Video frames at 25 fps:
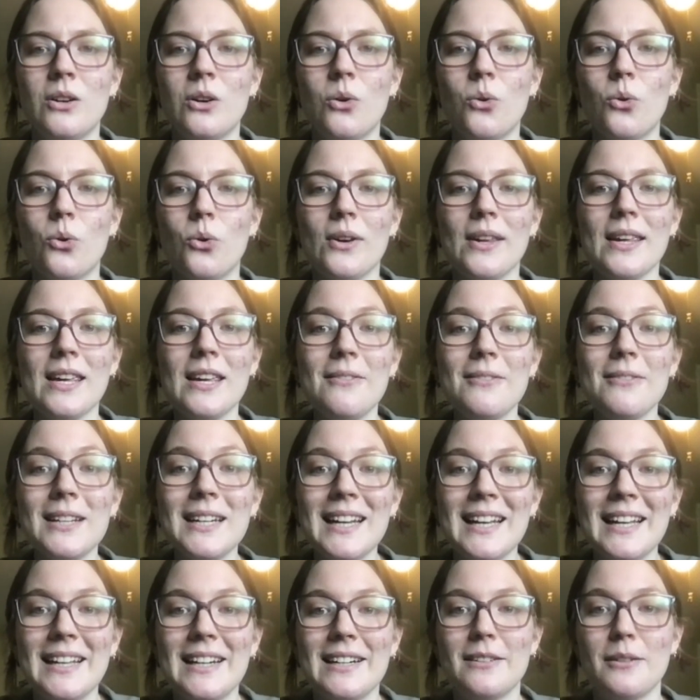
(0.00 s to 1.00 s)
or even
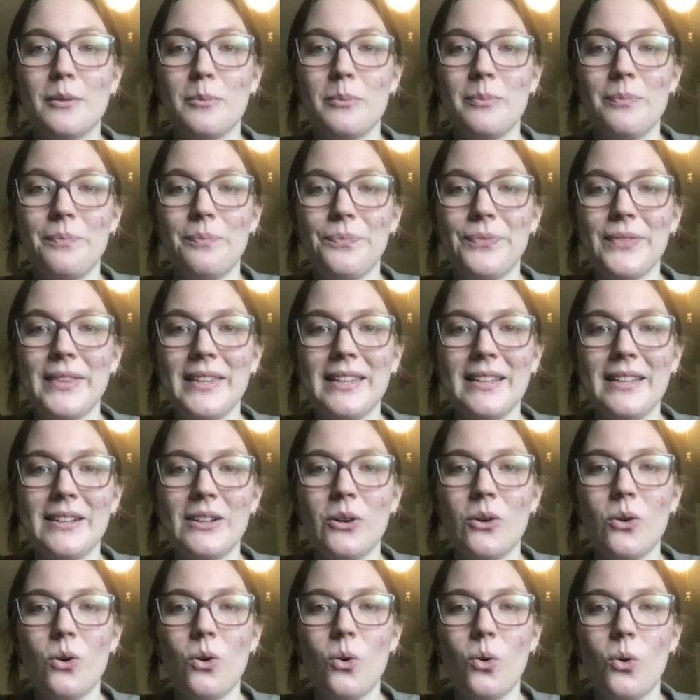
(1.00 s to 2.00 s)
in an
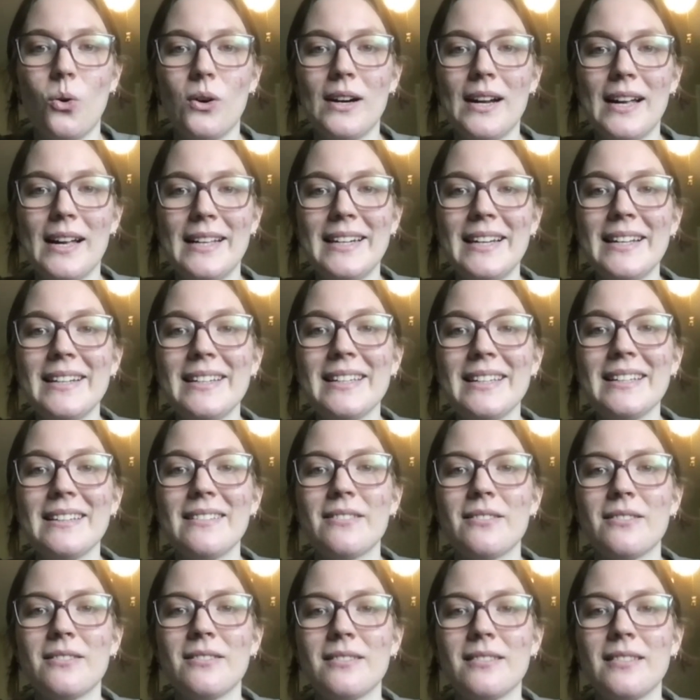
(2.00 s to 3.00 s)
or in an
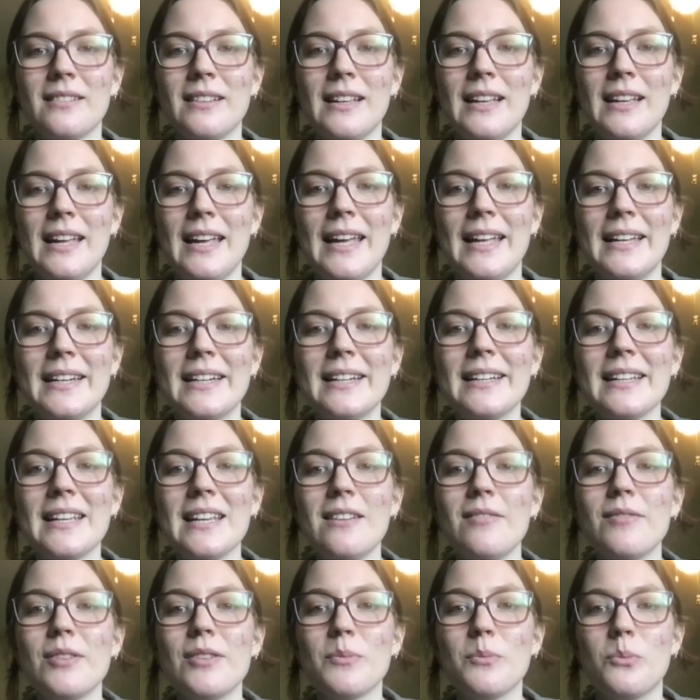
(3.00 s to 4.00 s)

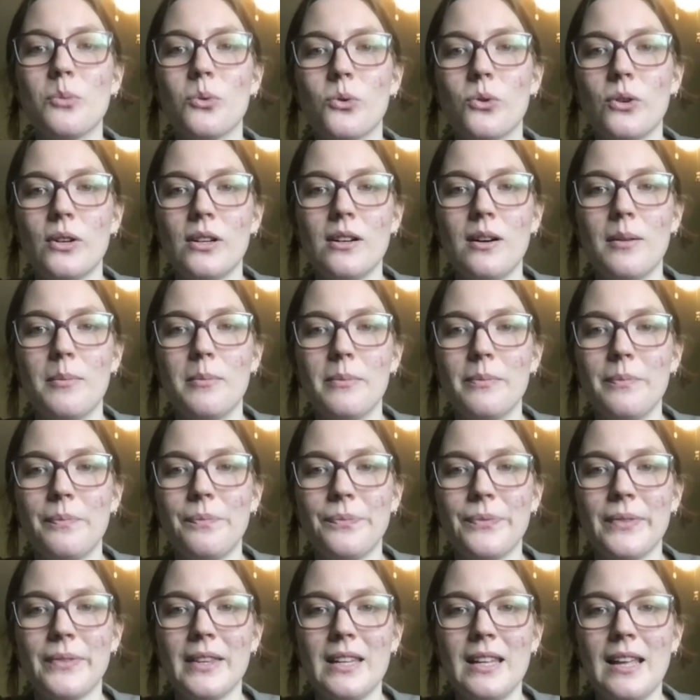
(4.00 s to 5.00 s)
even more
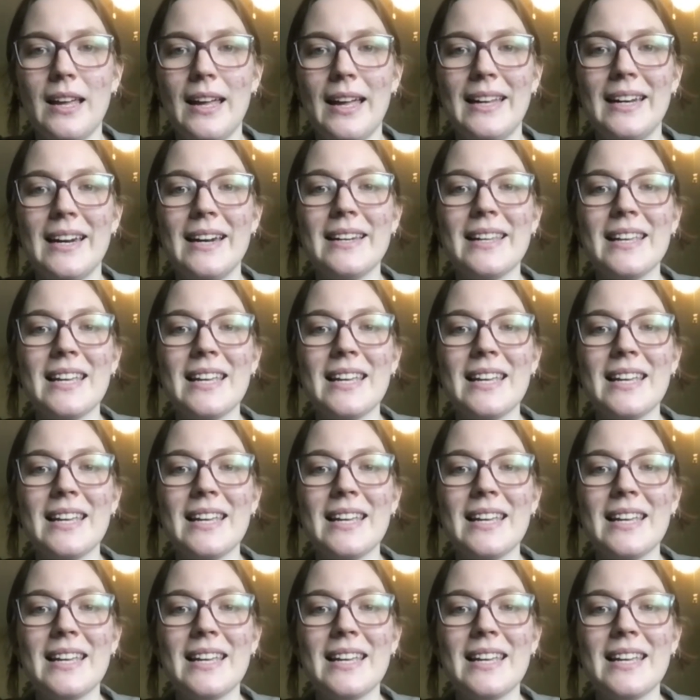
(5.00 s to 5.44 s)
in an